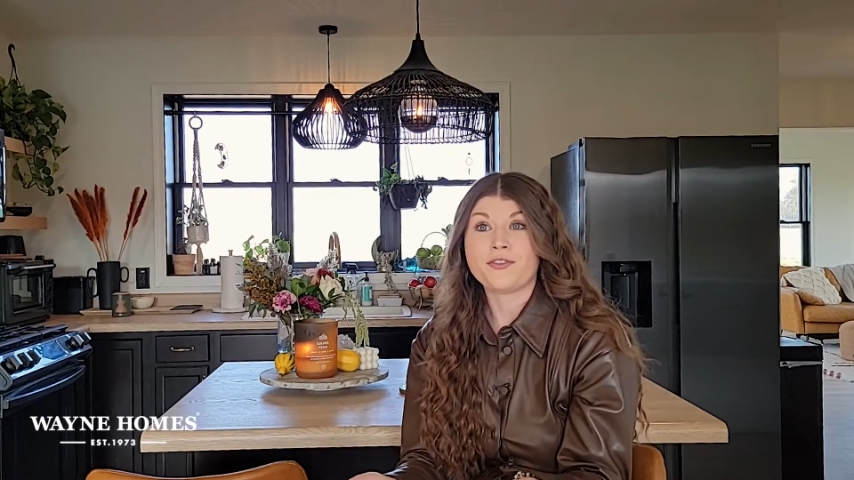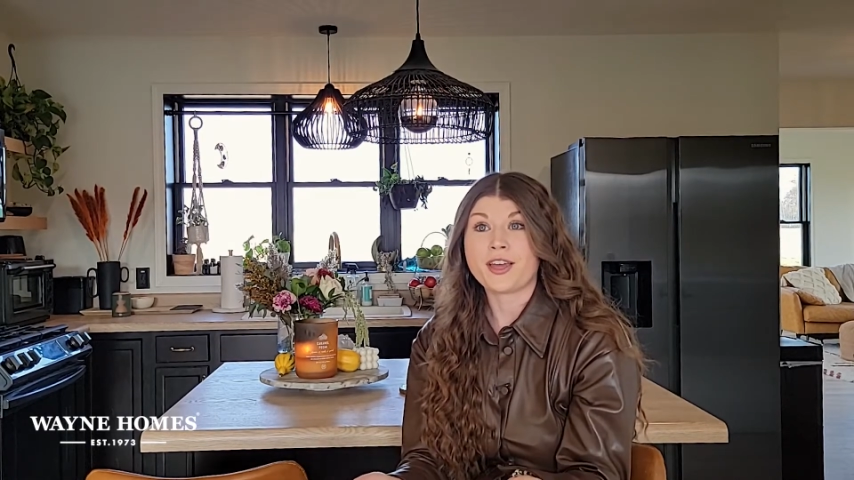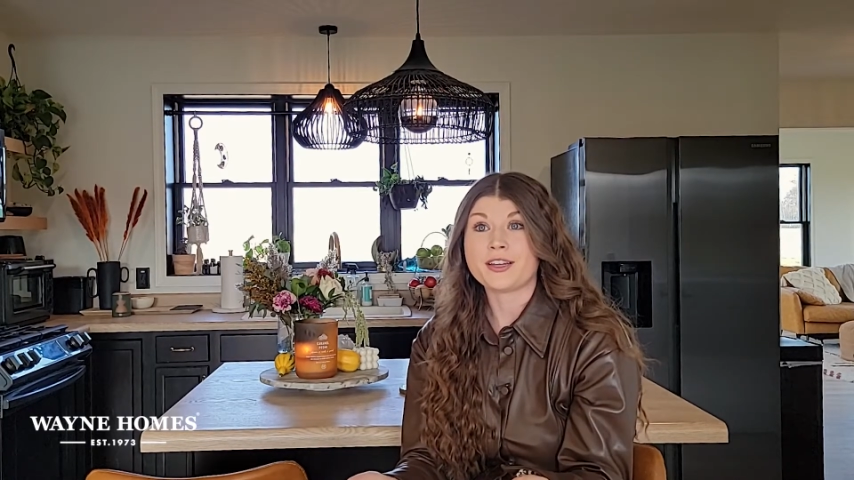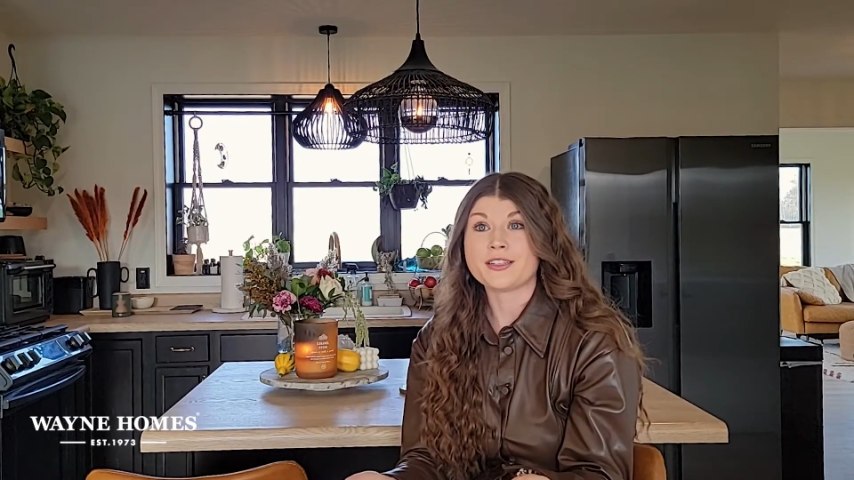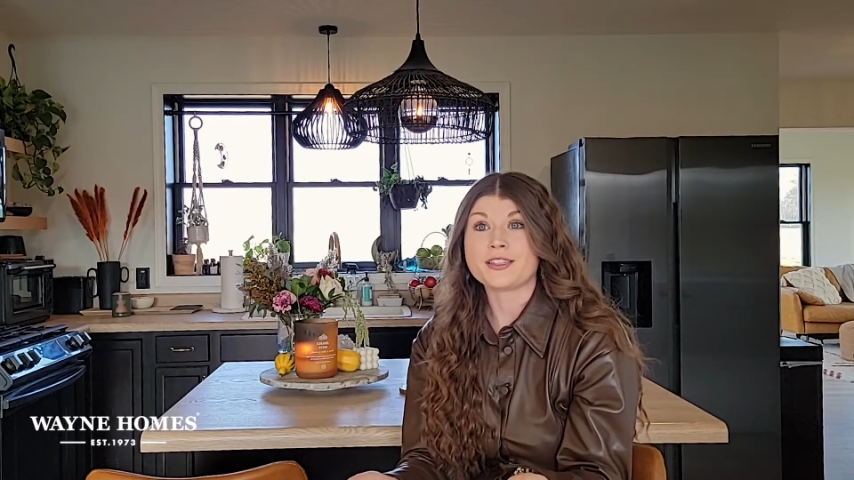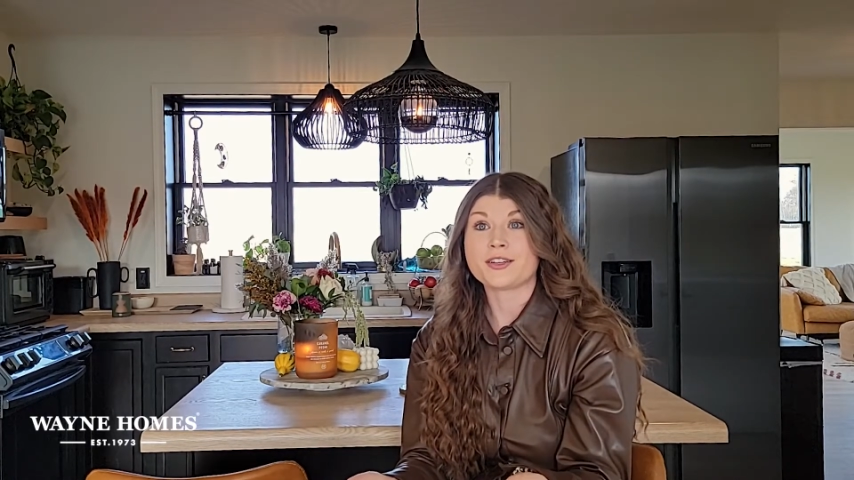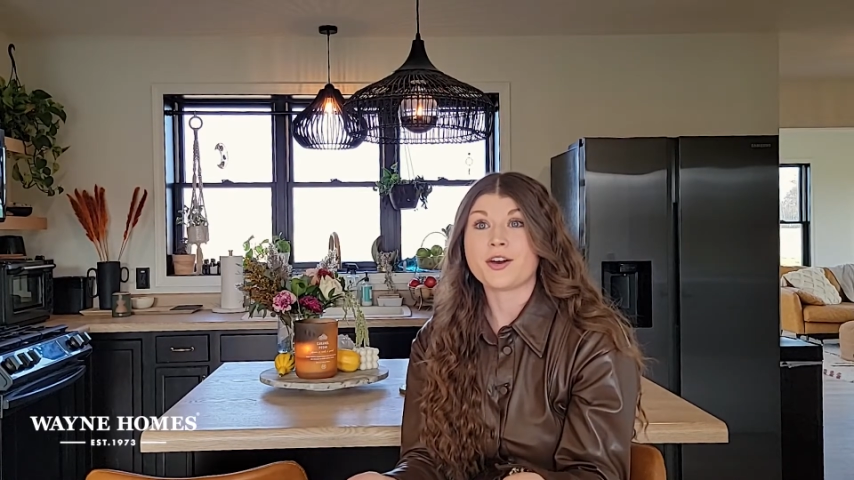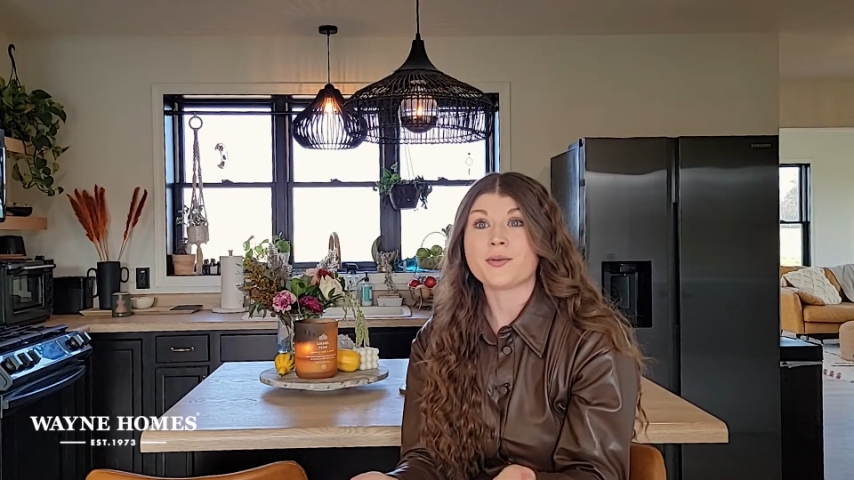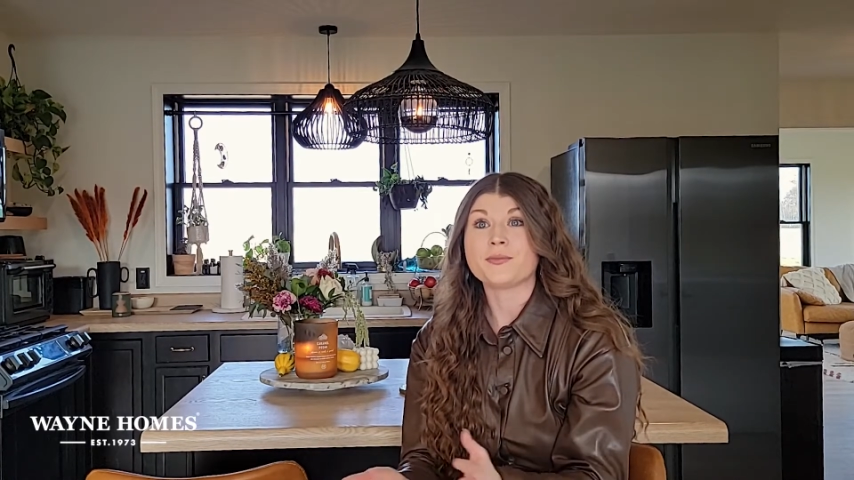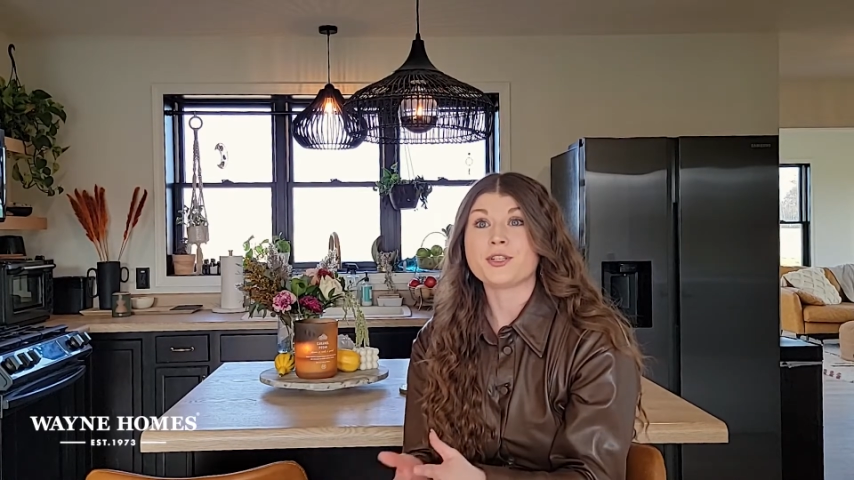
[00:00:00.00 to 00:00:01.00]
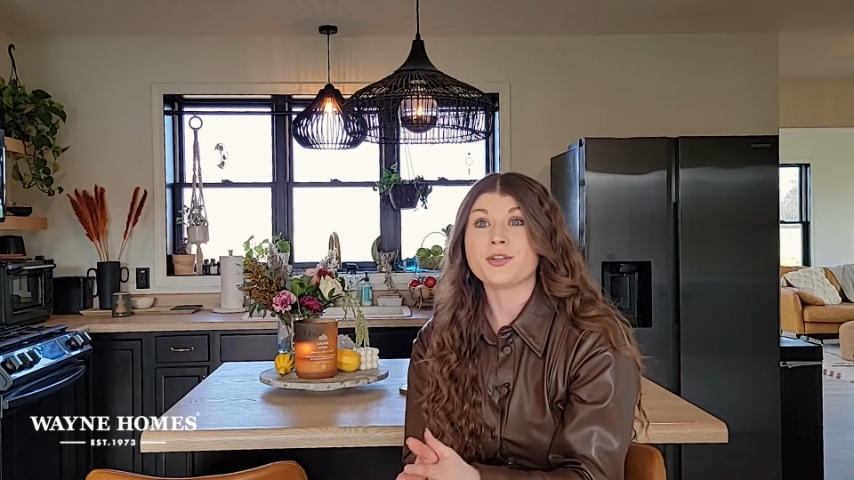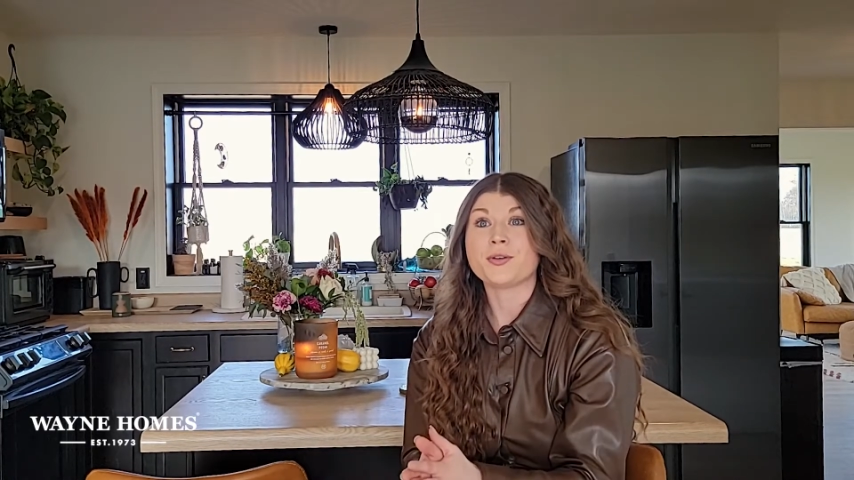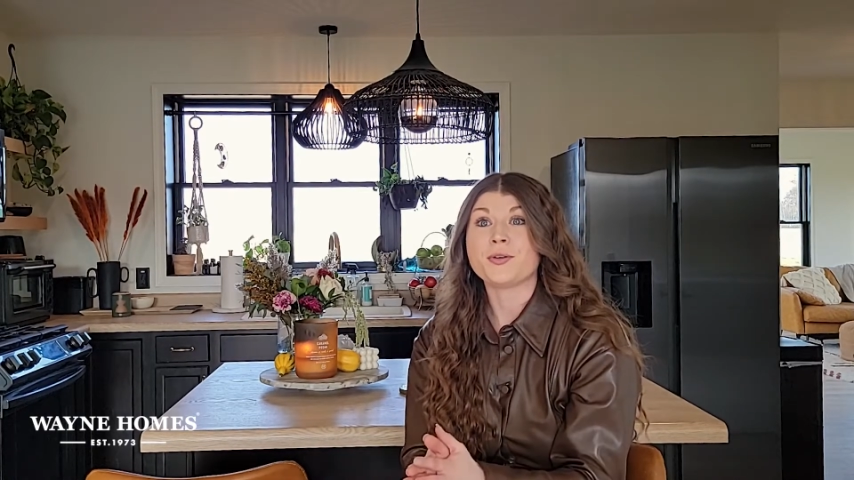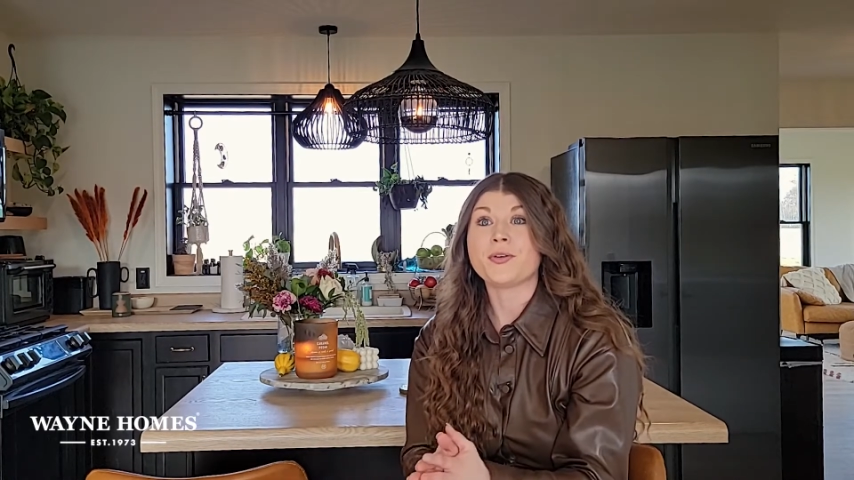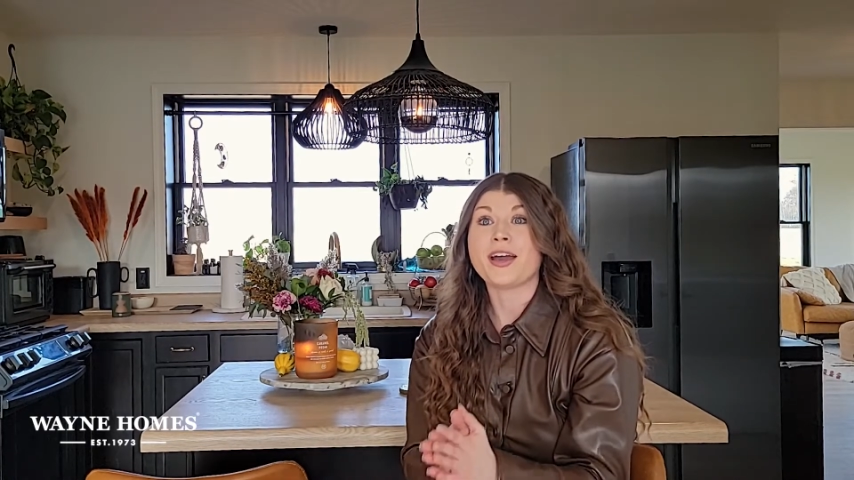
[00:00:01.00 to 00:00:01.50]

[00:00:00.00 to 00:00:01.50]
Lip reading: fans to come to.